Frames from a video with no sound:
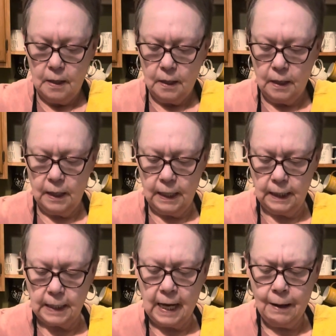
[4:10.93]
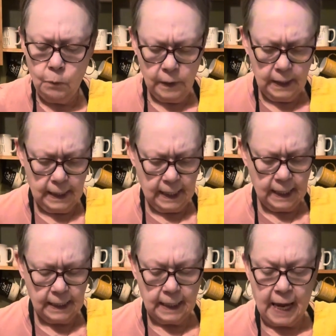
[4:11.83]
And I went
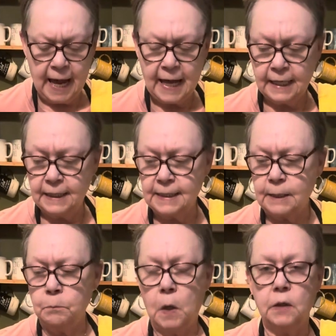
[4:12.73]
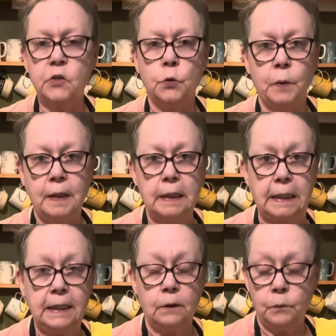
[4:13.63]
ahead and added some mozzarella
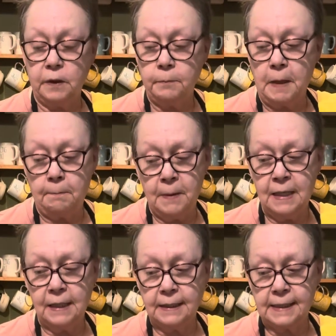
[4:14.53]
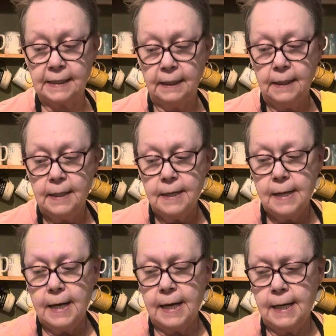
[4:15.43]
in with my mix.
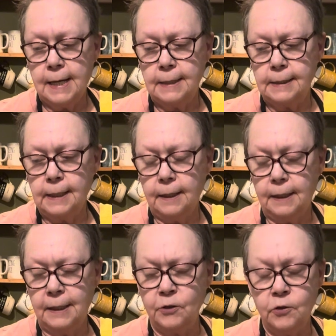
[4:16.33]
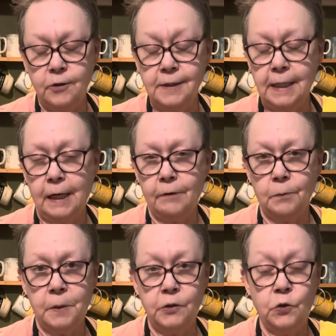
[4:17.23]
And it's just however
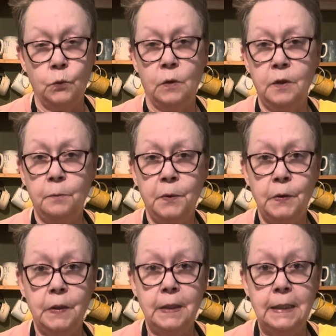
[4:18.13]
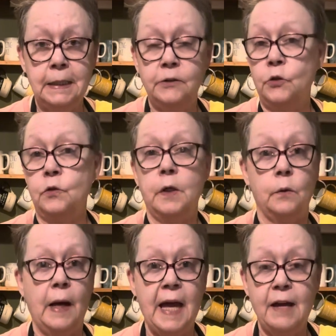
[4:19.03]
much you want to put in it. You don't
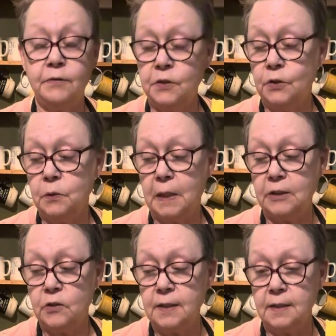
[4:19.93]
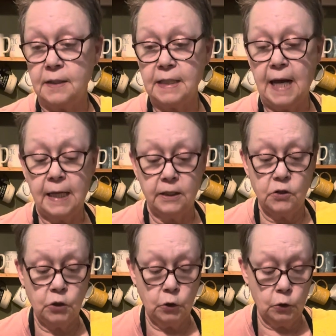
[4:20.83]
have to. I just decided
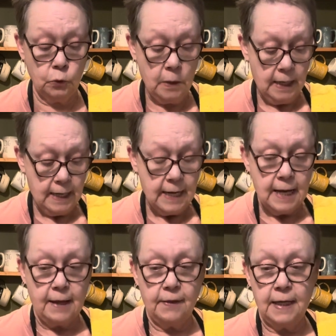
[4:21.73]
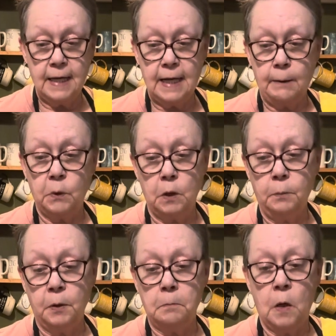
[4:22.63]
to. And then I'm going to
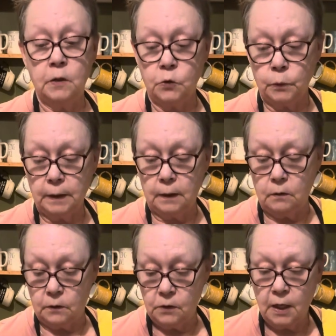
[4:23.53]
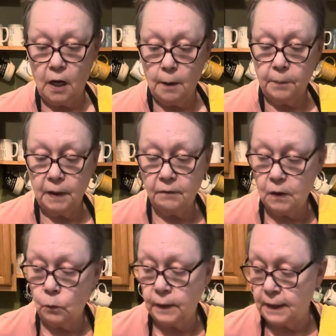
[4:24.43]
put mozzarella on top of it
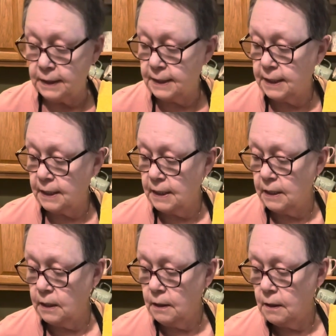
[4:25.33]
when it's done.